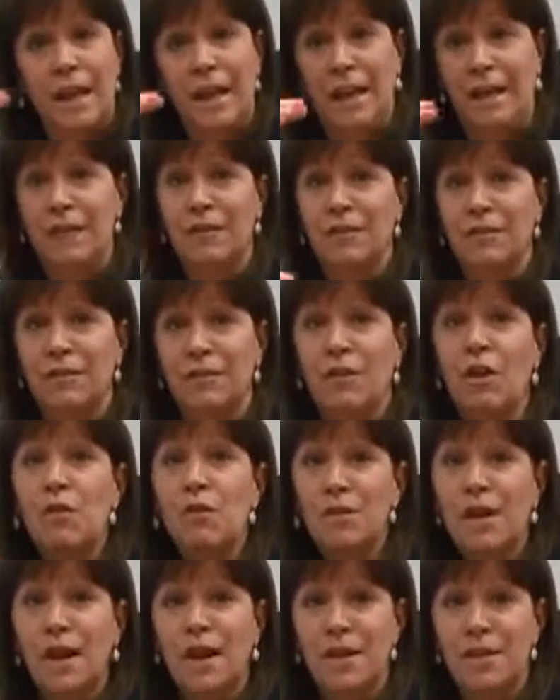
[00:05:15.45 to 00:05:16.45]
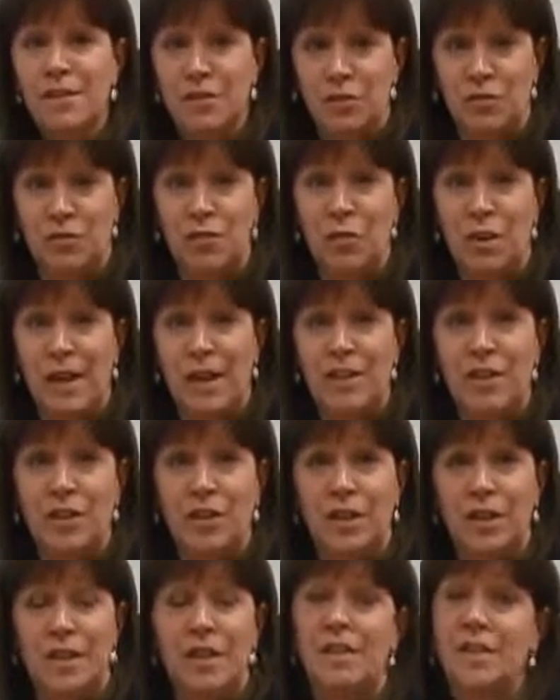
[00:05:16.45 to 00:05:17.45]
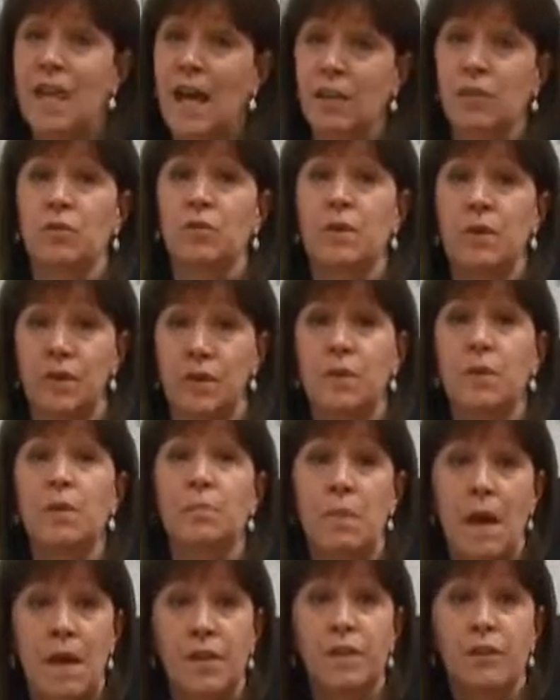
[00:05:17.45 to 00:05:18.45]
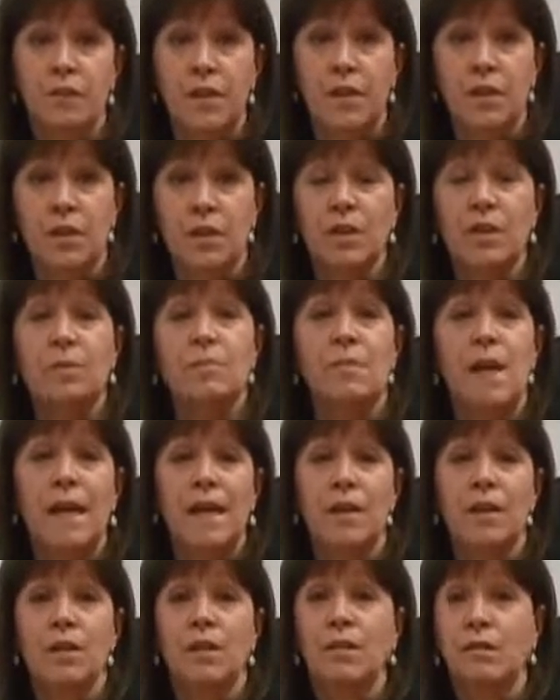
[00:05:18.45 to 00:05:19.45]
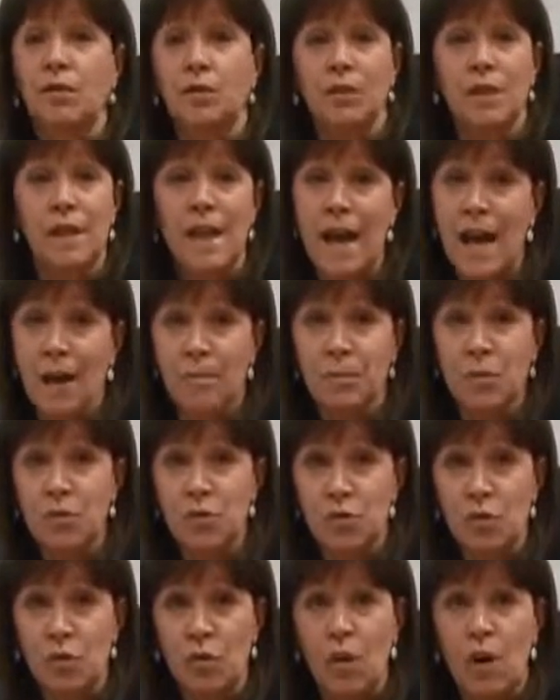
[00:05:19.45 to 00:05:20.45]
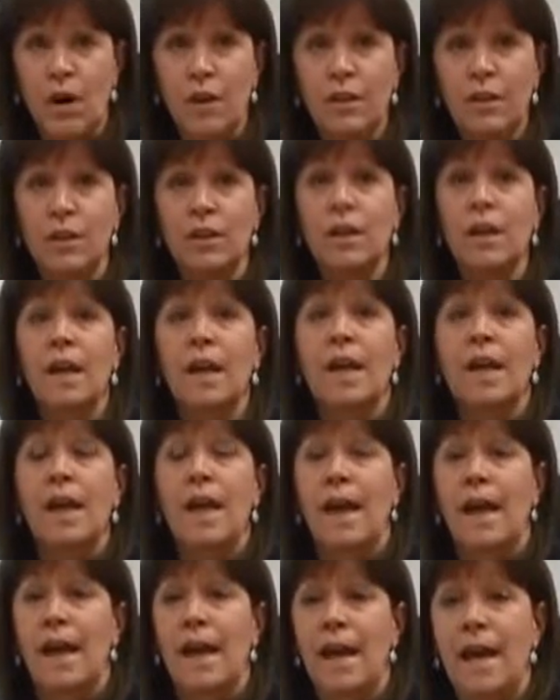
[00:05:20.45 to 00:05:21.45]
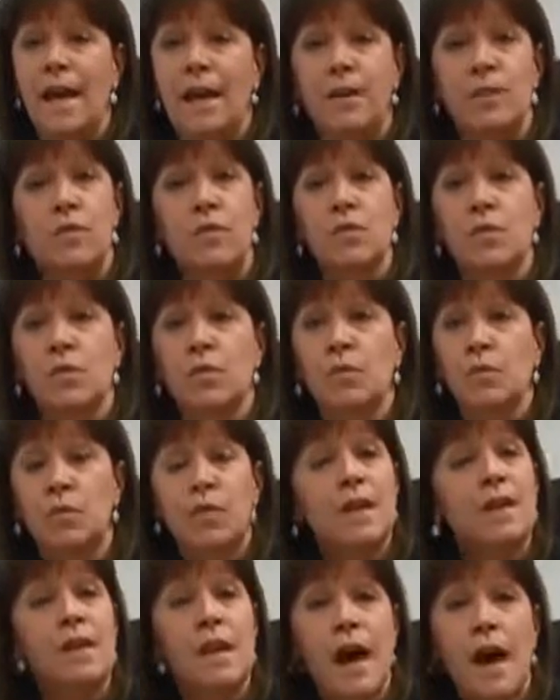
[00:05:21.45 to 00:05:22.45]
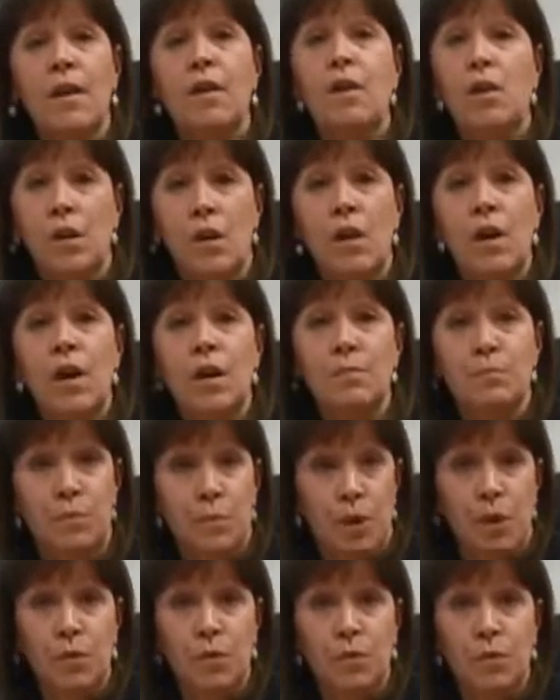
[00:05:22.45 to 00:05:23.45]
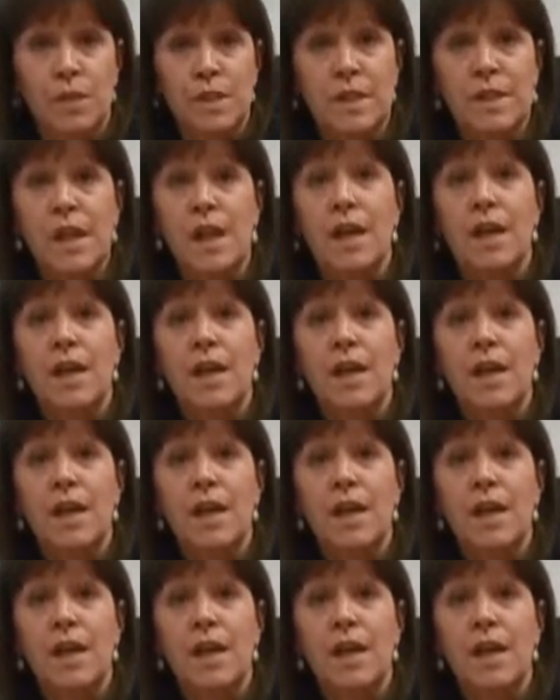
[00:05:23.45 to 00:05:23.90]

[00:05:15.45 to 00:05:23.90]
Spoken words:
In a low concentration, it's actually going to be beneficial and make your enamel stronger and would not harm bones,